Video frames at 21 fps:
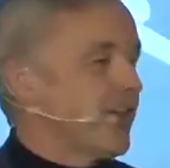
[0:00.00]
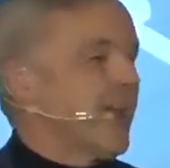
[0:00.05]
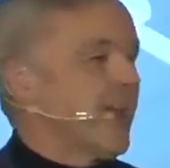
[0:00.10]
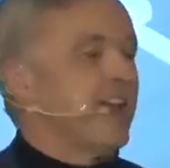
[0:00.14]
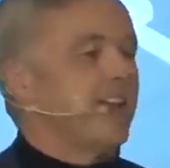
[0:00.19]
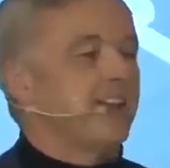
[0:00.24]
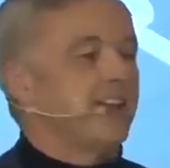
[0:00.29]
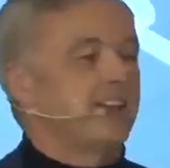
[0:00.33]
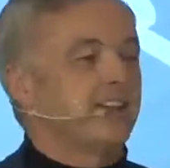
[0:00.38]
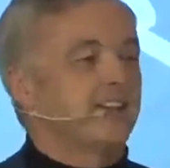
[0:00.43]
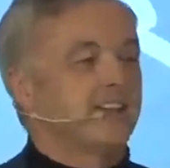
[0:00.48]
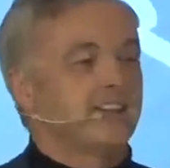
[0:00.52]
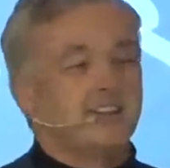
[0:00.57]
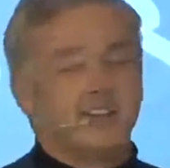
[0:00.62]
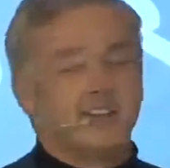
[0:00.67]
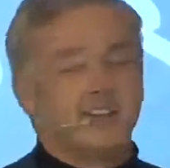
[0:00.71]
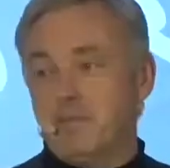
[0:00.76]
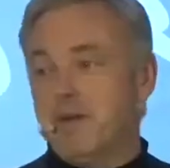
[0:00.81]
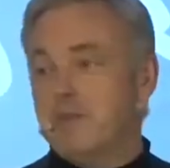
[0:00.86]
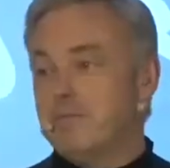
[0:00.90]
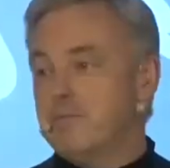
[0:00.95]
Thank
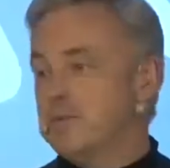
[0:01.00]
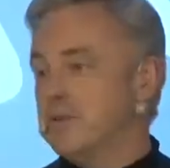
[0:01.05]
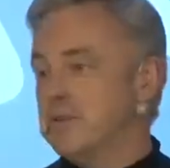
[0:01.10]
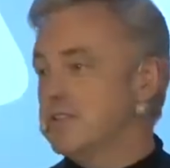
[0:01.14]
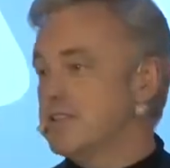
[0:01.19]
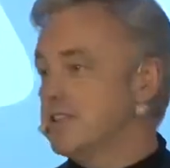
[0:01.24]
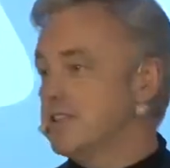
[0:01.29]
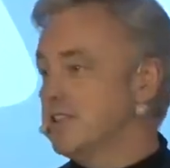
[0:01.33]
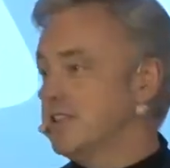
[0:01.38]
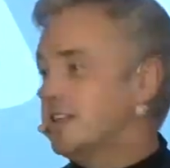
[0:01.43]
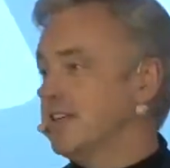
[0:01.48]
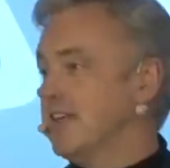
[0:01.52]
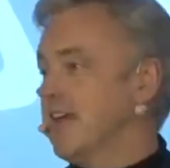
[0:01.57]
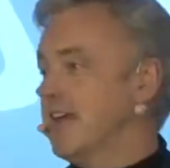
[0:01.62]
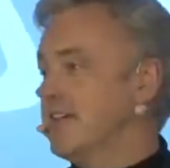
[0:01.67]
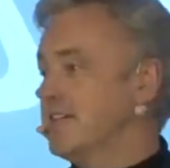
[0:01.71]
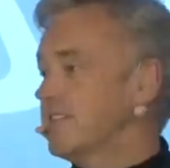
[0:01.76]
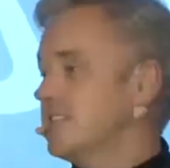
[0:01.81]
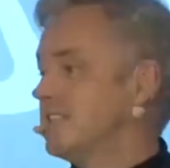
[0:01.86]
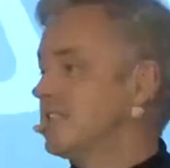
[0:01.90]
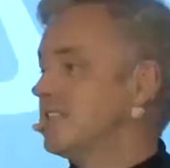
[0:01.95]
the members and the
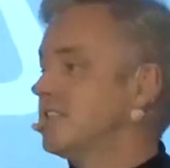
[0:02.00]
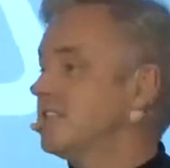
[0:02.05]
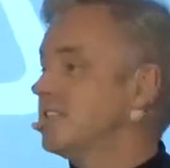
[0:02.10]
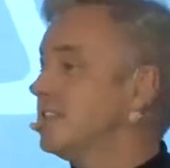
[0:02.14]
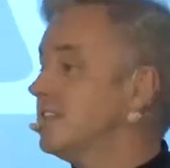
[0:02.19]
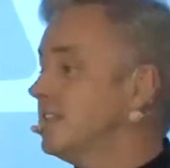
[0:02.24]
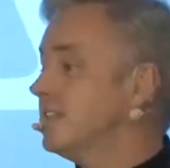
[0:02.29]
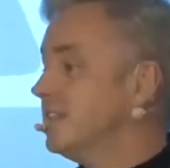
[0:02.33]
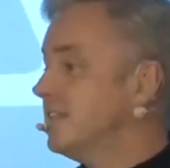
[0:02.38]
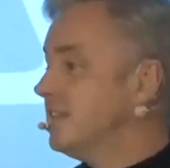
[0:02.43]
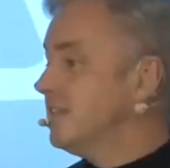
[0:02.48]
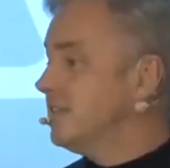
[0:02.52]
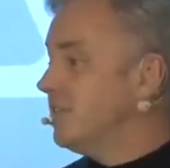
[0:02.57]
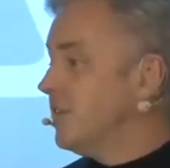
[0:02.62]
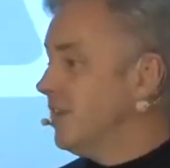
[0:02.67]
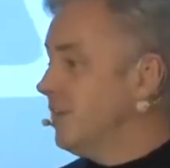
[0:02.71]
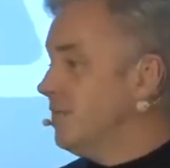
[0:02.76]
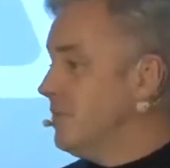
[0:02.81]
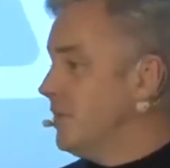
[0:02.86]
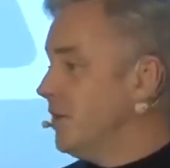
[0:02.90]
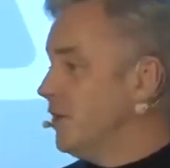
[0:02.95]
guests for
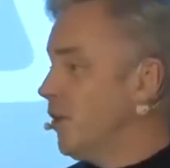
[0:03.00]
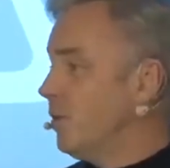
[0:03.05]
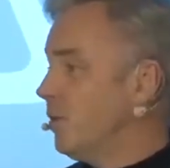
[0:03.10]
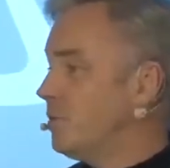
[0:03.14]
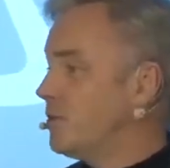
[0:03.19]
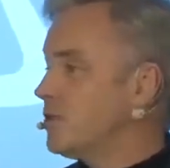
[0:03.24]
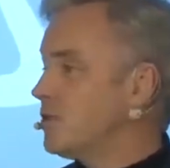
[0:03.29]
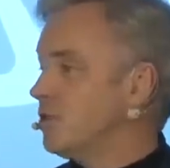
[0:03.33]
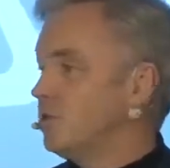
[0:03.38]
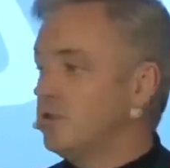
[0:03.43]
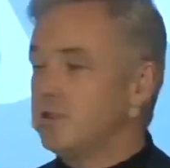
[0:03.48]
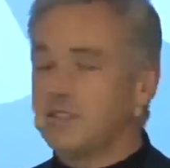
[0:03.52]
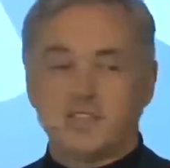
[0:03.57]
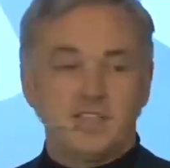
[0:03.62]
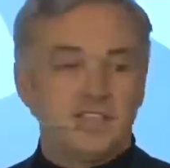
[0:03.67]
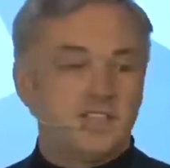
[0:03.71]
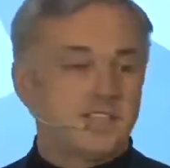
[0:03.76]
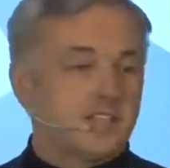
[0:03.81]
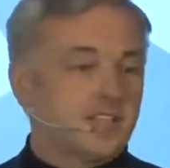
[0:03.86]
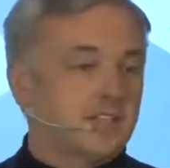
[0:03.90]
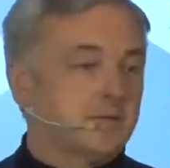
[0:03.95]
giving me the opportunity
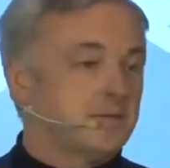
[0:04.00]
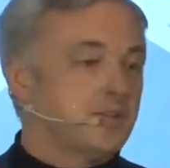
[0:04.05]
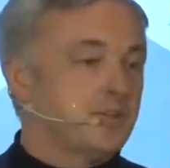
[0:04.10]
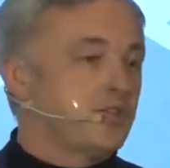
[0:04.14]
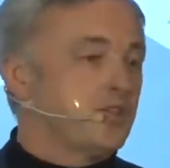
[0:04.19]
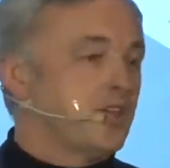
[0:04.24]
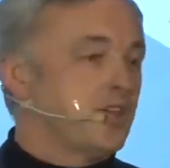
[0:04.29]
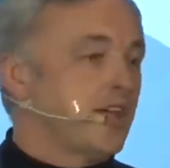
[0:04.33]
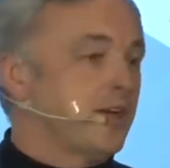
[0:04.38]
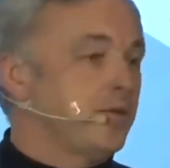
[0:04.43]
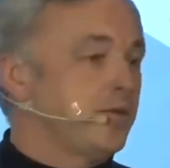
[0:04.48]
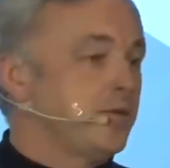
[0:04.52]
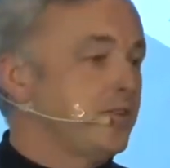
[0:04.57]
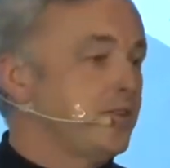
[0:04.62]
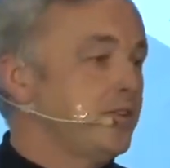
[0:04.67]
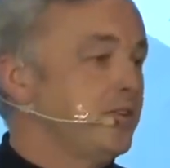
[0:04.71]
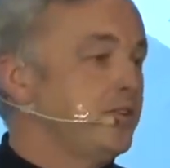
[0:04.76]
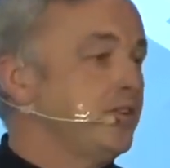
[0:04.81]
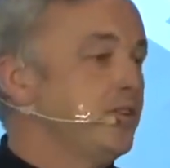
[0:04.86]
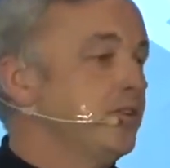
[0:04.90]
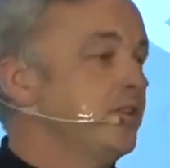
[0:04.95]
to come and share with
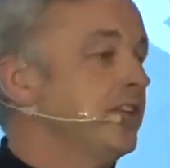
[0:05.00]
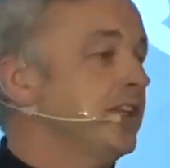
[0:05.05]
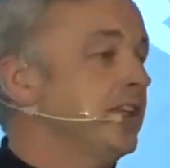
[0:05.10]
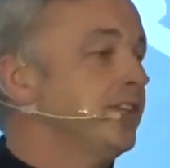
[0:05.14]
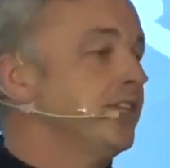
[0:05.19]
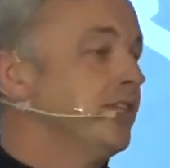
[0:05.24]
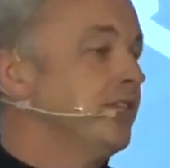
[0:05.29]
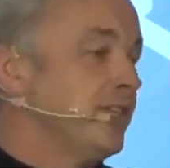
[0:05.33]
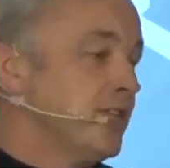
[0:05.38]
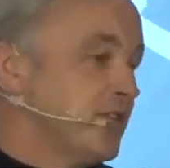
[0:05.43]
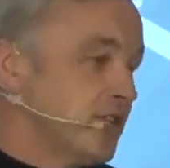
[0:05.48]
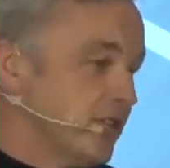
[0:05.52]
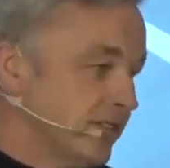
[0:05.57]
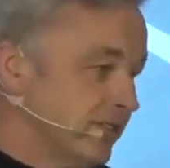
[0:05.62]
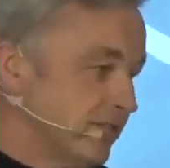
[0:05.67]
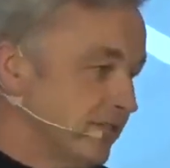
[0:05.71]
you the Unilever vision.